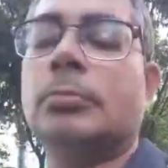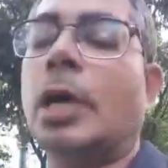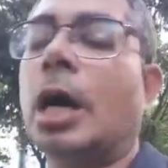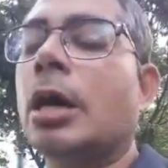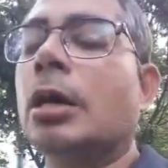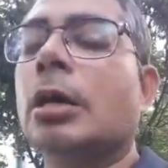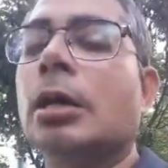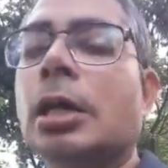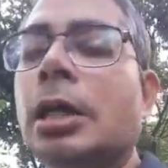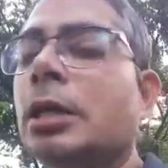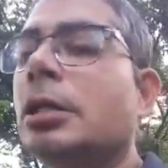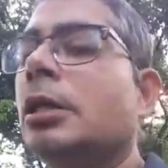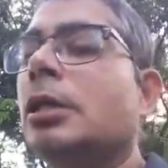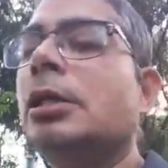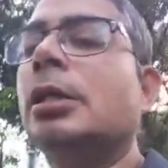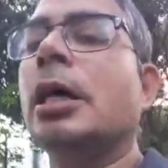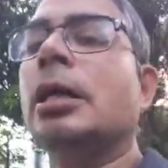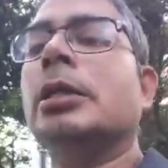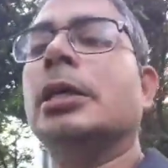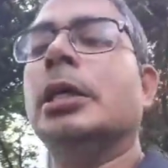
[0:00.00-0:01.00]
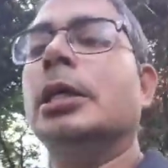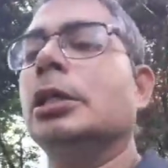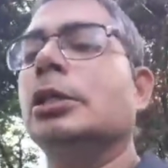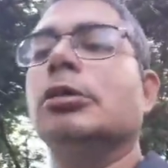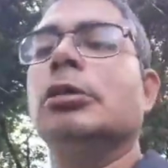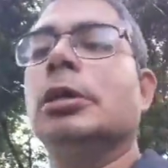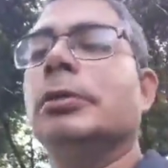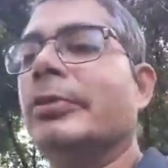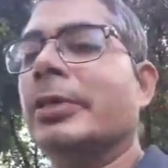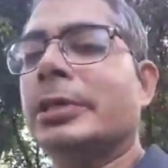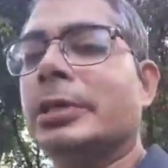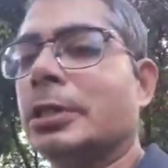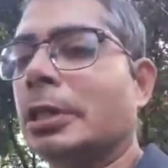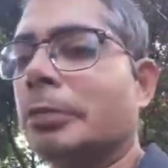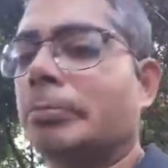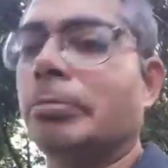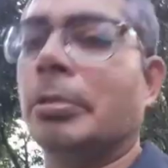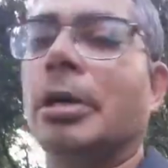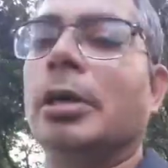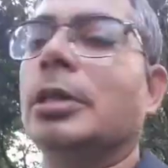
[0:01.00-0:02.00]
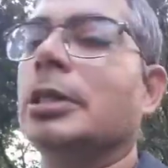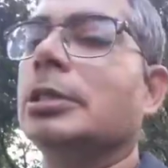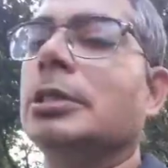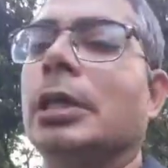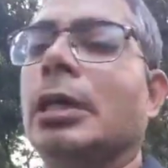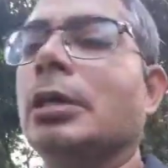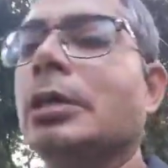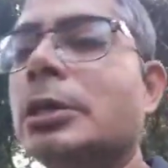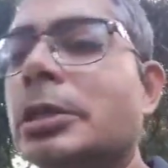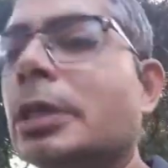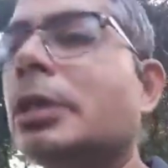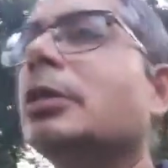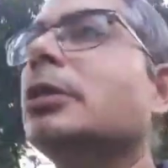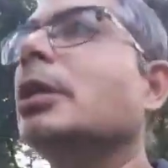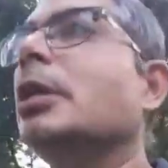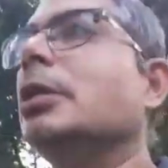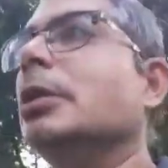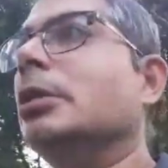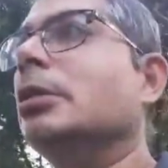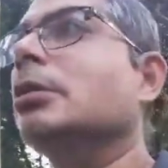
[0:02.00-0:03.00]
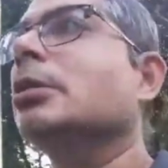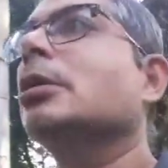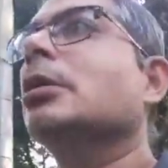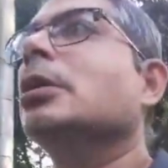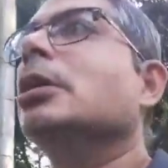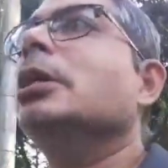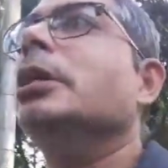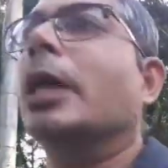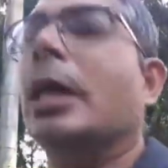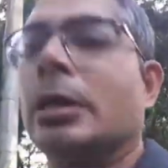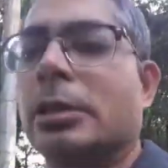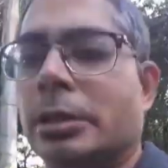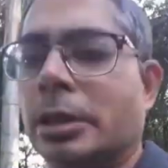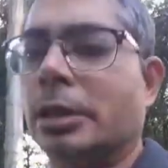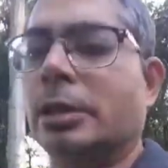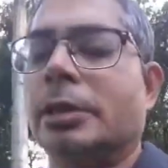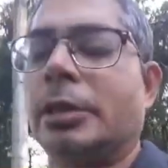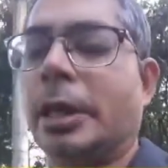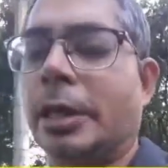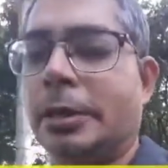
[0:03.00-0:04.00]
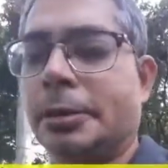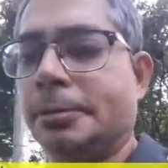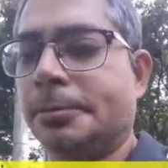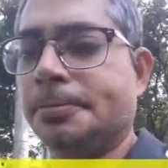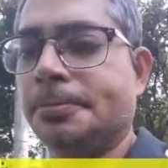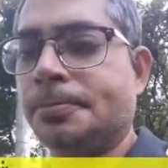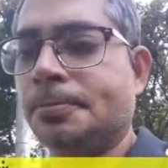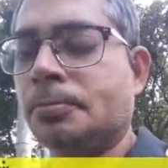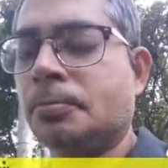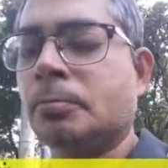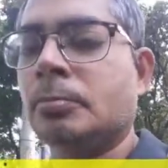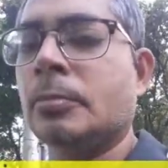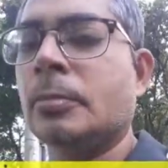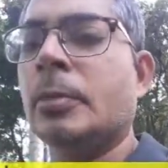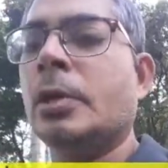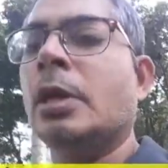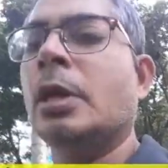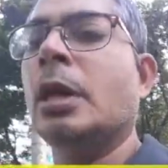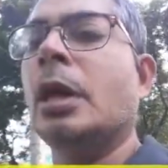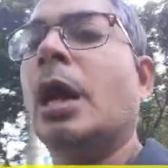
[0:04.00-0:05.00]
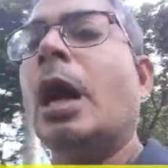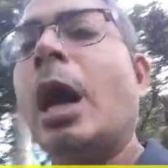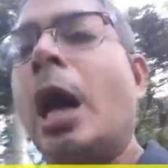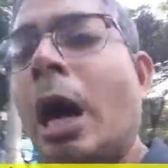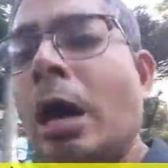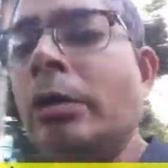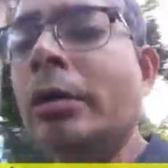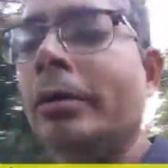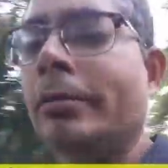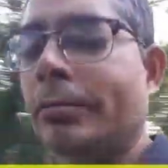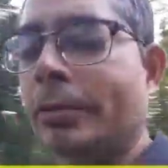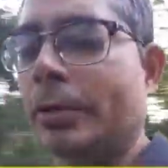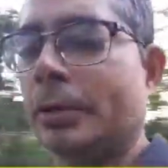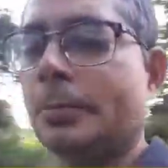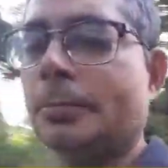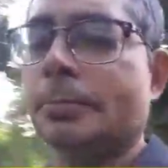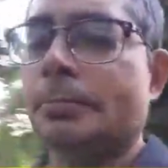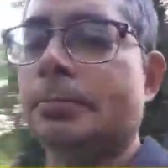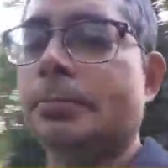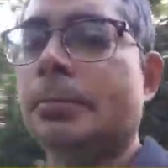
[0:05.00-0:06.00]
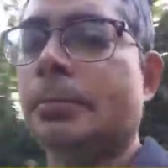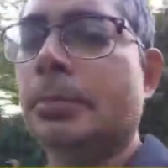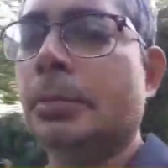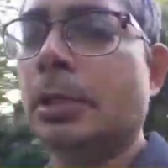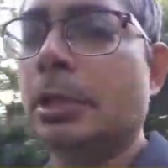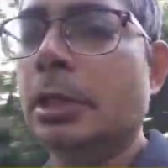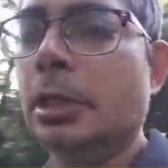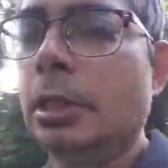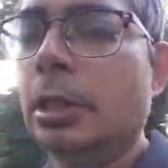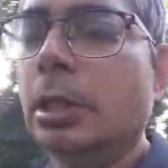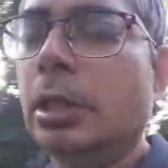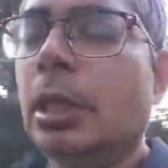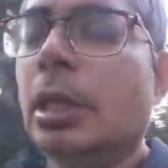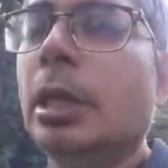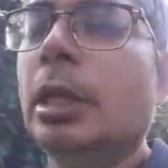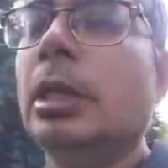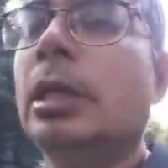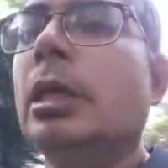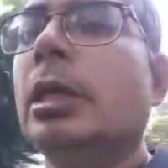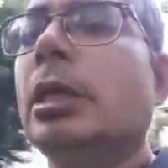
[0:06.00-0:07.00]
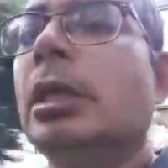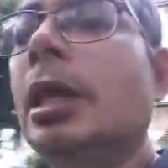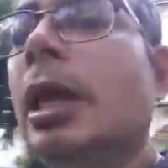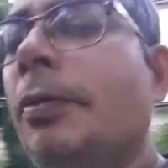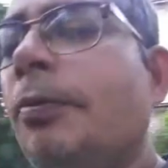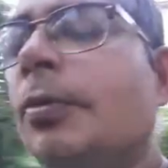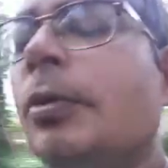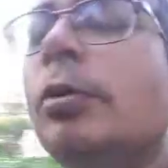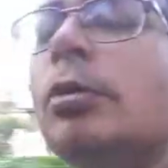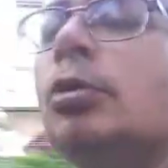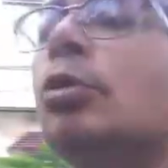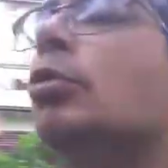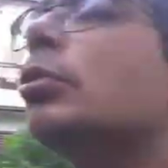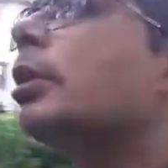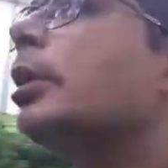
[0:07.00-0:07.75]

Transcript: uncleanly and the Hindu infested parts are generally cleaner than that. However, if you look